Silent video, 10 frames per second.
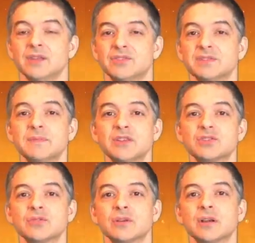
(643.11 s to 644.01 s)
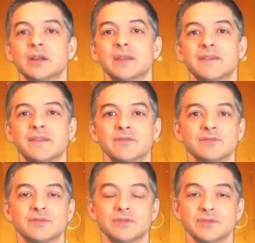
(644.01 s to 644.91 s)
Just make sure
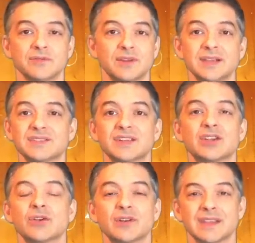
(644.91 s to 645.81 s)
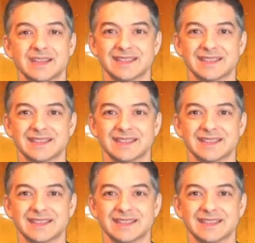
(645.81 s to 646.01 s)
your insecurity